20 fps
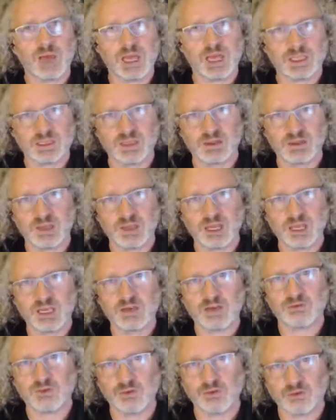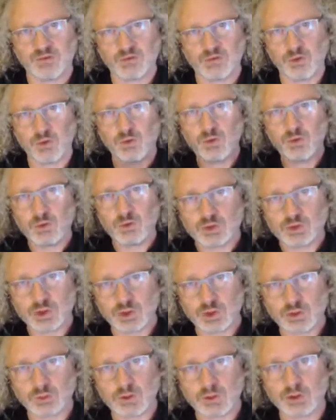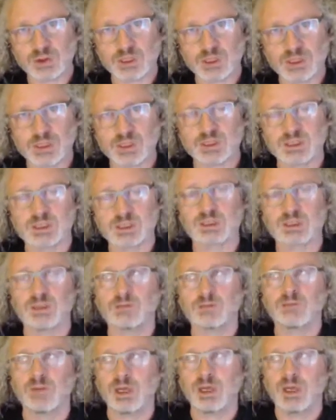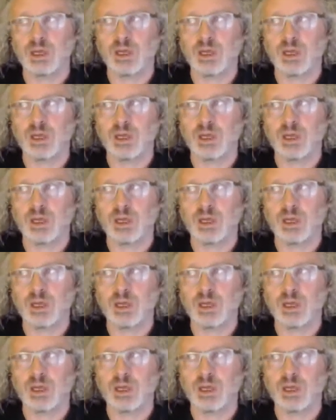parts are there yet for a full journal processing system.